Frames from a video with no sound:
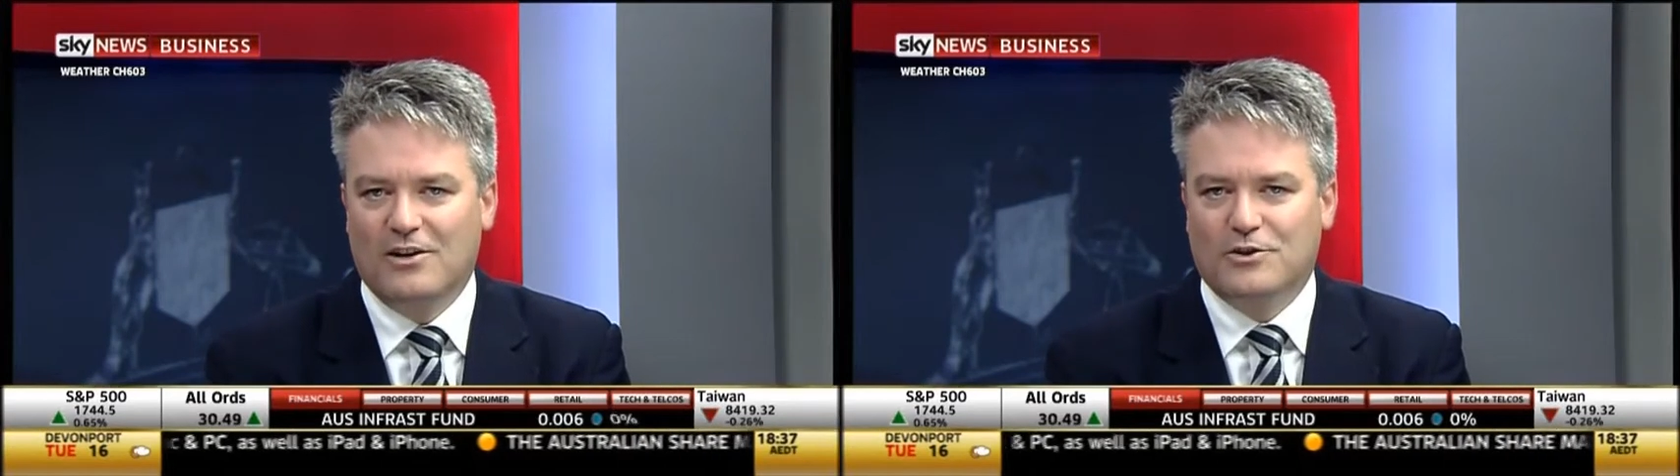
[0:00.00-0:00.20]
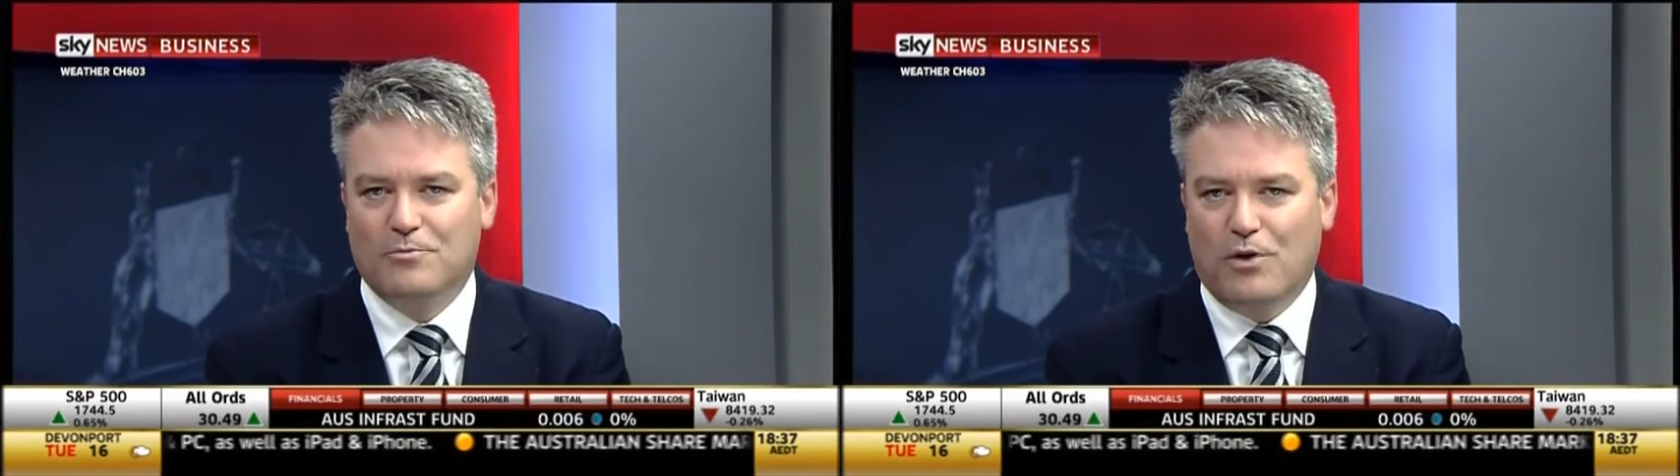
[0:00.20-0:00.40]

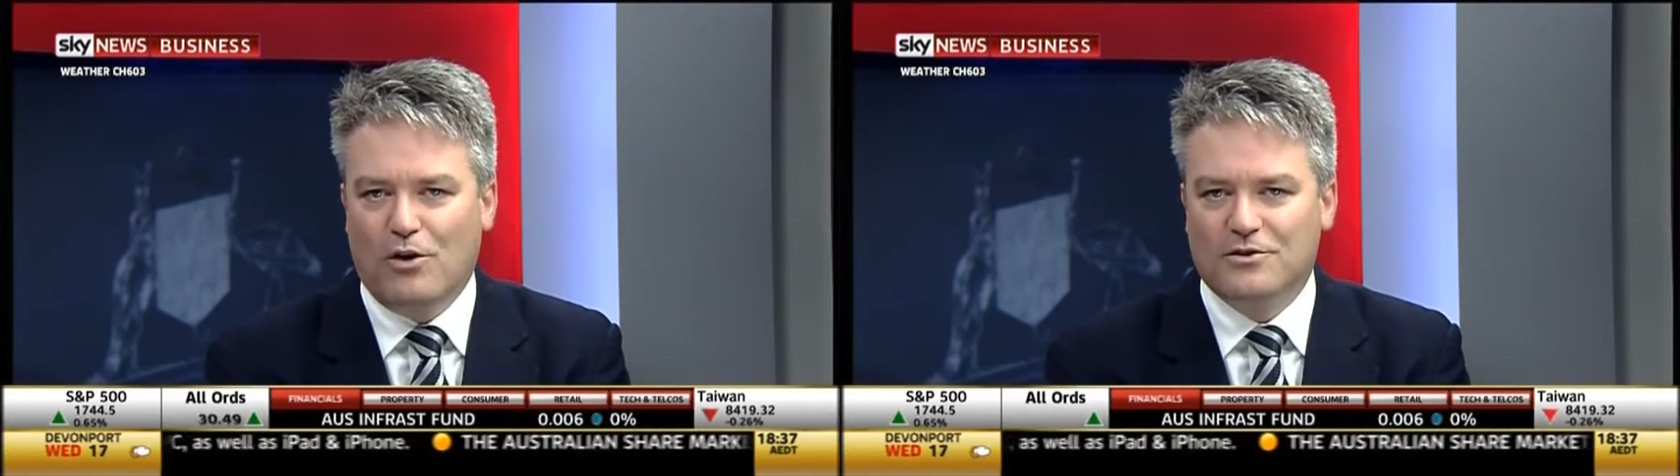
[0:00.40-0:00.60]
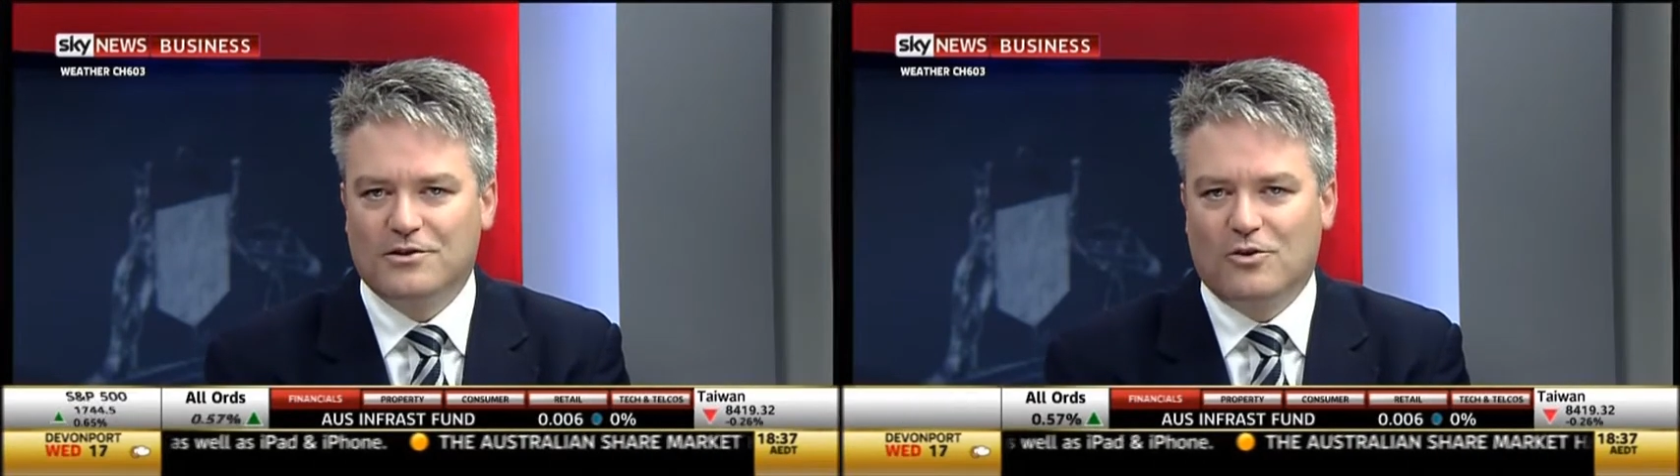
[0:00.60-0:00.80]
a
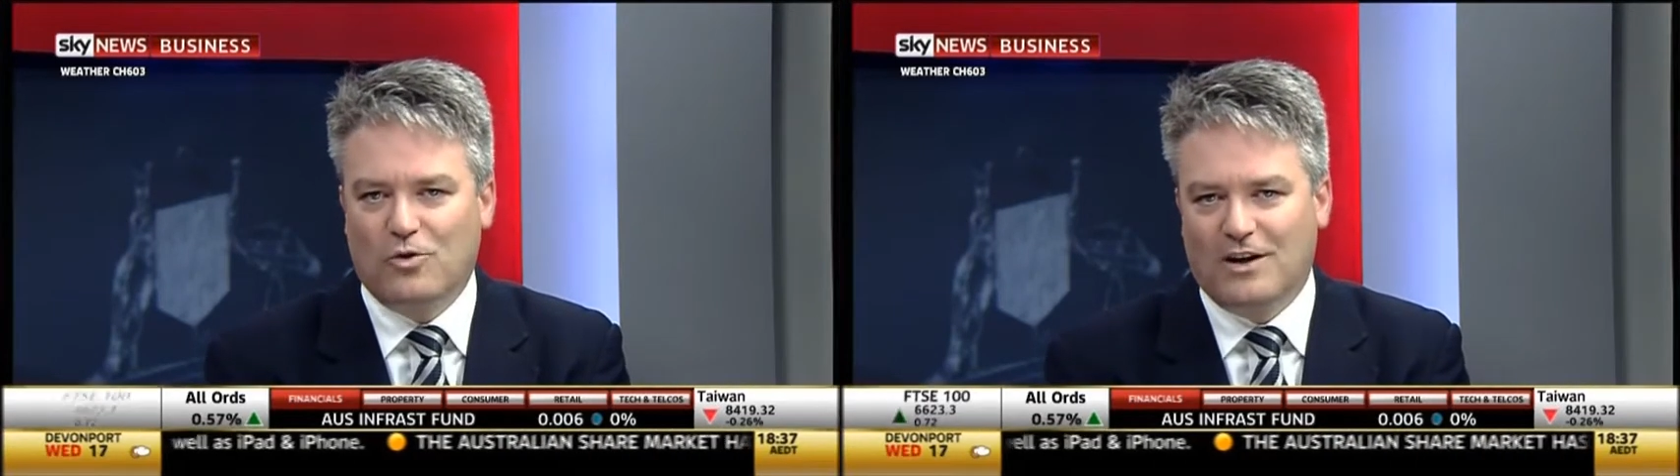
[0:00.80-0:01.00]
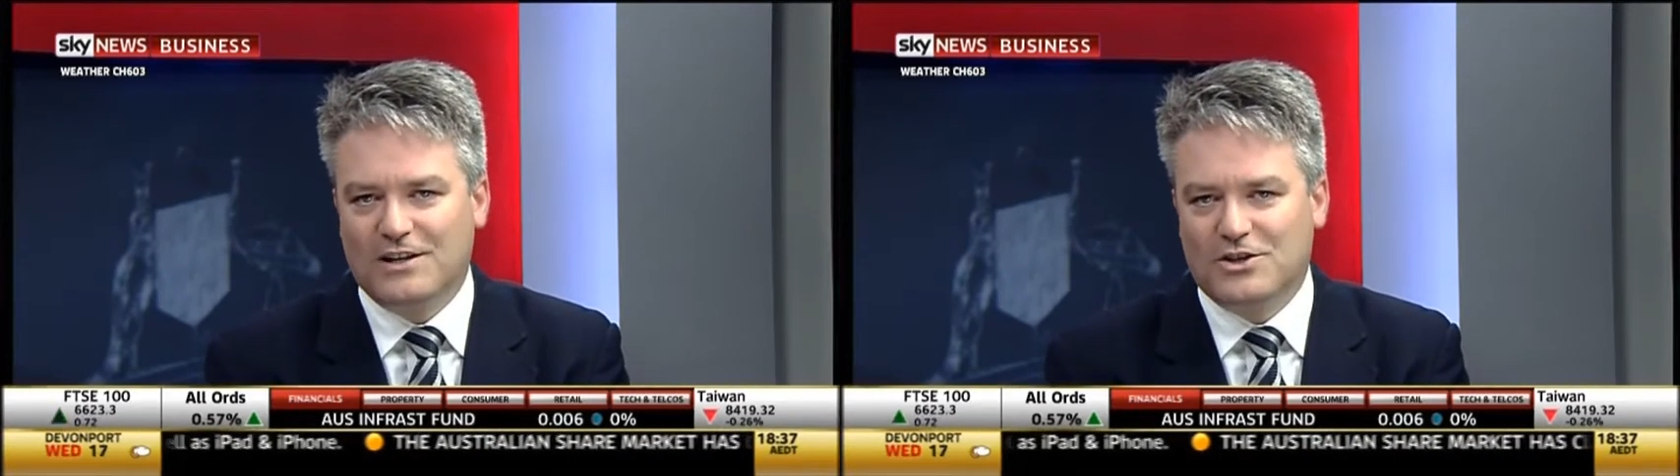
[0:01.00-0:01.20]
supposed
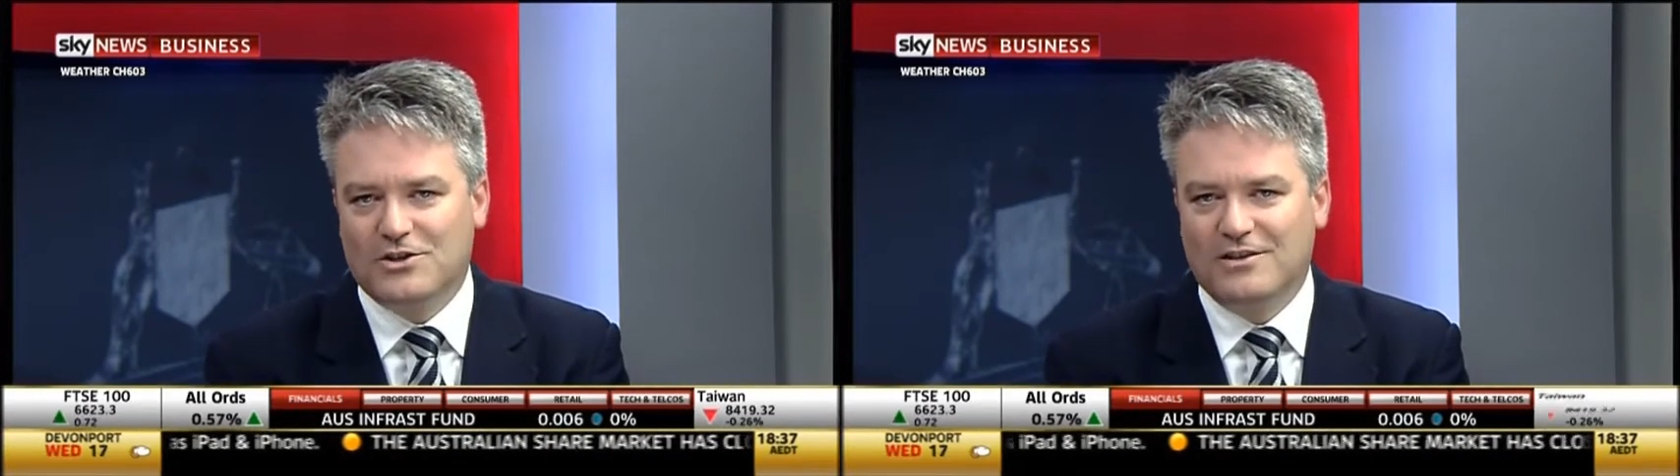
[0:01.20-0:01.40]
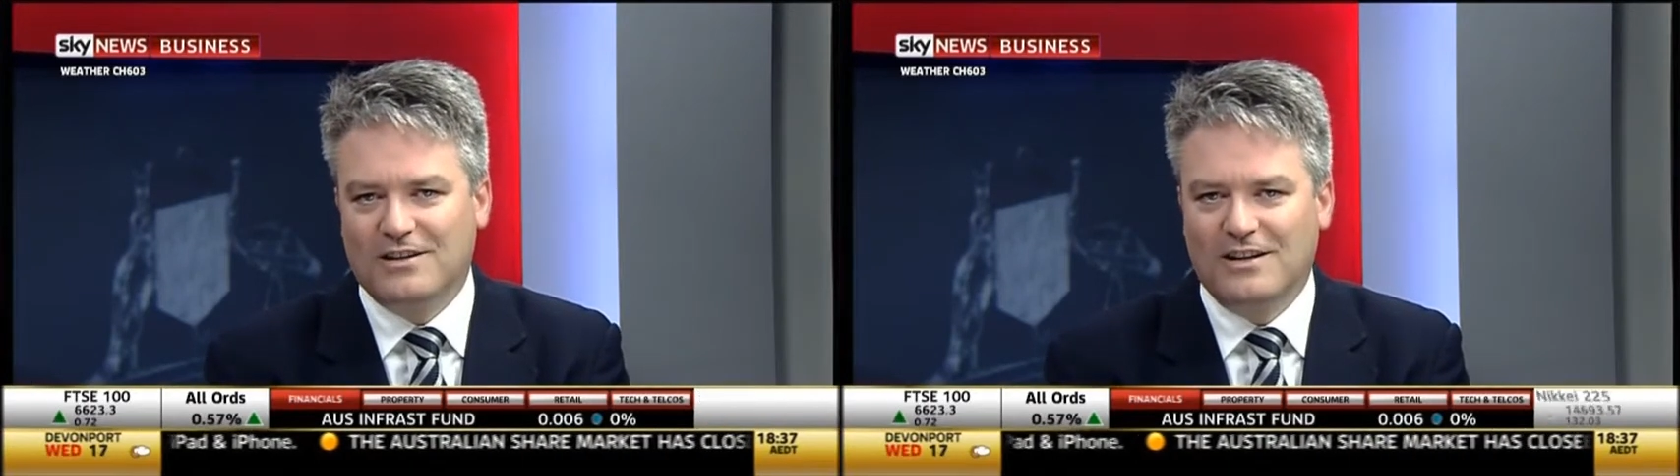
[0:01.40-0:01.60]

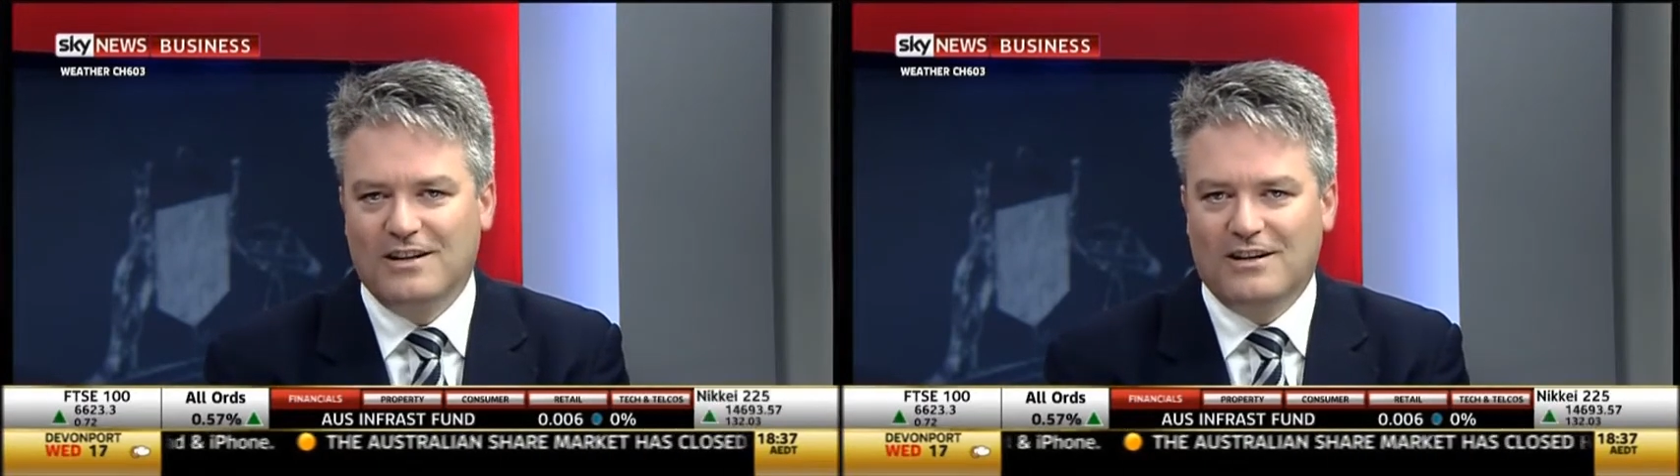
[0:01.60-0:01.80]
coalition